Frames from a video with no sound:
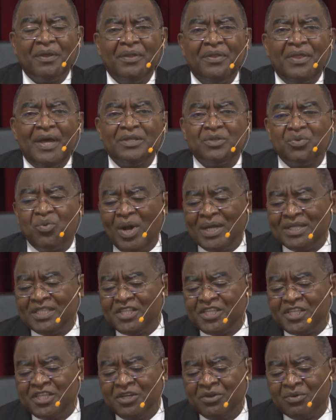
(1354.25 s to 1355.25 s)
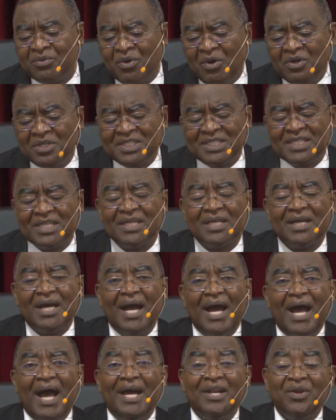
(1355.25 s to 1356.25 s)
that what she wrote
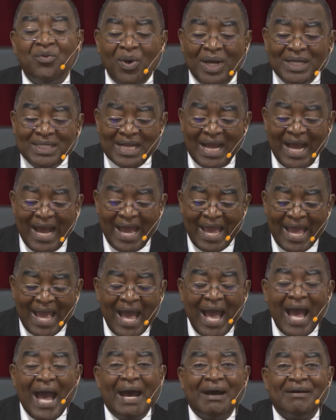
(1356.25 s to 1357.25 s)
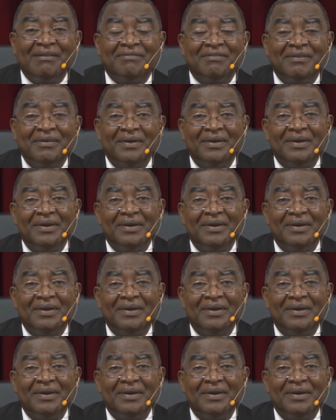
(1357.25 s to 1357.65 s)
and what I have